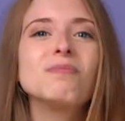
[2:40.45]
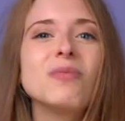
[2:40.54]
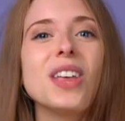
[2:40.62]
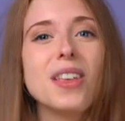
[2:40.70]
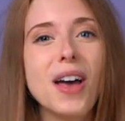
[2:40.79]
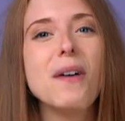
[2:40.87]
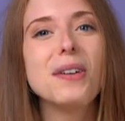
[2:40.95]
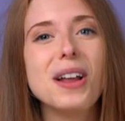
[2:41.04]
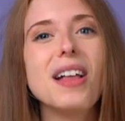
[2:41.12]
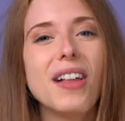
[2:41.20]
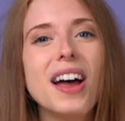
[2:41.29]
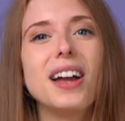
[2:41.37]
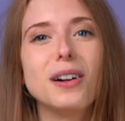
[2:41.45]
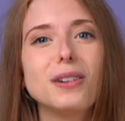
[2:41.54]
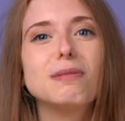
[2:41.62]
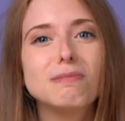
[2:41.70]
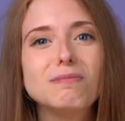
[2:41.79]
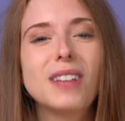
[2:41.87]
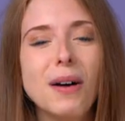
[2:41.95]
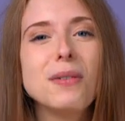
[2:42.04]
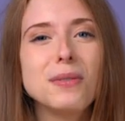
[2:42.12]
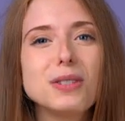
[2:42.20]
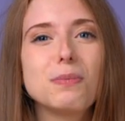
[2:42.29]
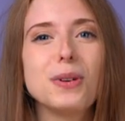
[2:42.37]
That one I like. That
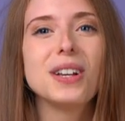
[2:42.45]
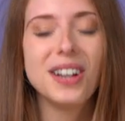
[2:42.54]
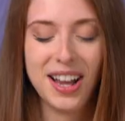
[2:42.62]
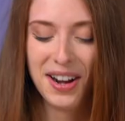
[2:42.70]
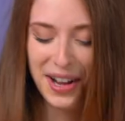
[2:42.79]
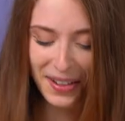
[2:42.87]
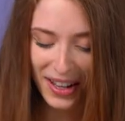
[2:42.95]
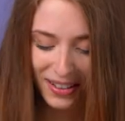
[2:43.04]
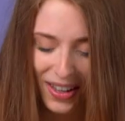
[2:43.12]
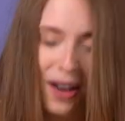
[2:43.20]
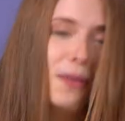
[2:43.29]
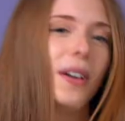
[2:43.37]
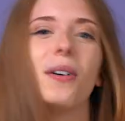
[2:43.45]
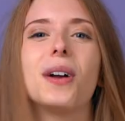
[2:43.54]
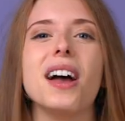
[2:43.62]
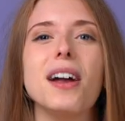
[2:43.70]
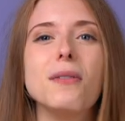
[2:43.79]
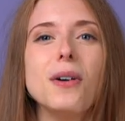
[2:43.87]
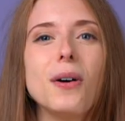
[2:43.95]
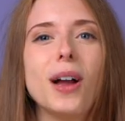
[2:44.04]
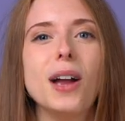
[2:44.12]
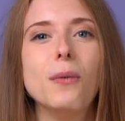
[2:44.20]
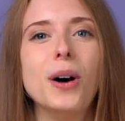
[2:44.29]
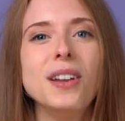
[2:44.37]
one was pretty good. I like that one. Okay.
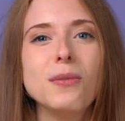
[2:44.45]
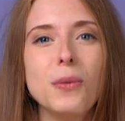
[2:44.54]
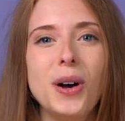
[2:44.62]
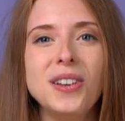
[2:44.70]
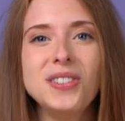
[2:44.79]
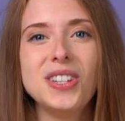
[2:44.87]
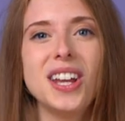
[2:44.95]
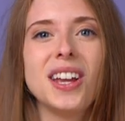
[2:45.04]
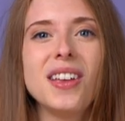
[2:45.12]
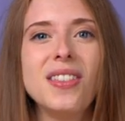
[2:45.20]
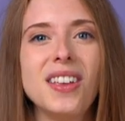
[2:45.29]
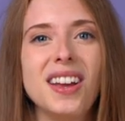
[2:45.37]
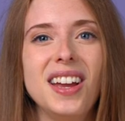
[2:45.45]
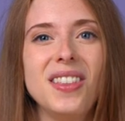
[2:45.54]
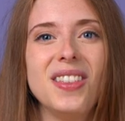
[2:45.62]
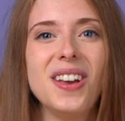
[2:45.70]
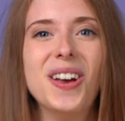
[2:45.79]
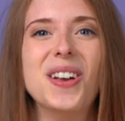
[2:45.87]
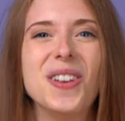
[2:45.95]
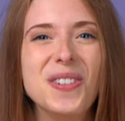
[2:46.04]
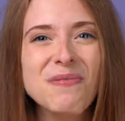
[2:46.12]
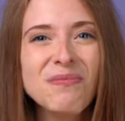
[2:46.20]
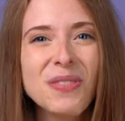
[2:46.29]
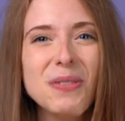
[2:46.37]
Okay. One ding in the
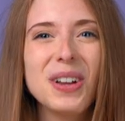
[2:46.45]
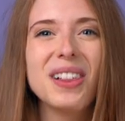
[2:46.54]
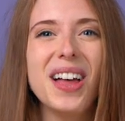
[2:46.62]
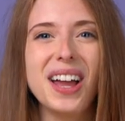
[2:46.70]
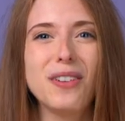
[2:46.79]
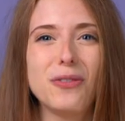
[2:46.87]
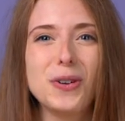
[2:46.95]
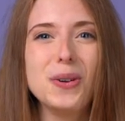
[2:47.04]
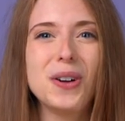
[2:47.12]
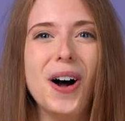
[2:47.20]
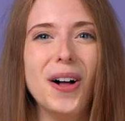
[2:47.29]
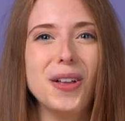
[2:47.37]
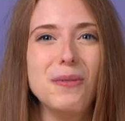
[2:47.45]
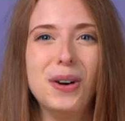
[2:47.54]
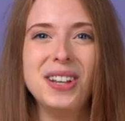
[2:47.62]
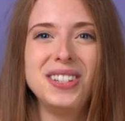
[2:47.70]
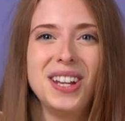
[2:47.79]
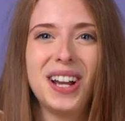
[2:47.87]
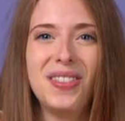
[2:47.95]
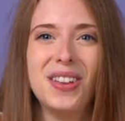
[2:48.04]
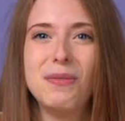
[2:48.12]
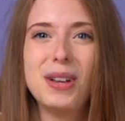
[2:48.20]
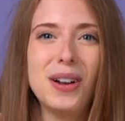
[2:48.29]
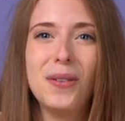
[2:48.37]
we like fruit column. One ding and
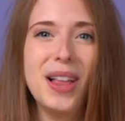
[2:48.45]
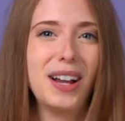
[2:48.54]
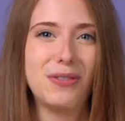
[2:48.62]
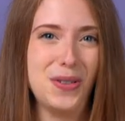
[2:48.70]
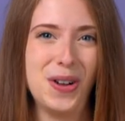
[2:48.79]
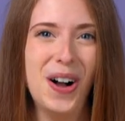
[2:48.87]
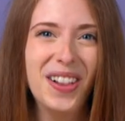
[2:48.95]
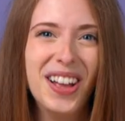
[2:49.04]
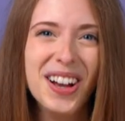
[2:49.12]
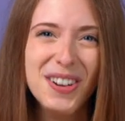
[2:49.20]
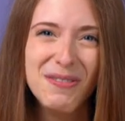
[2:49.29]
then we don't like fruit column.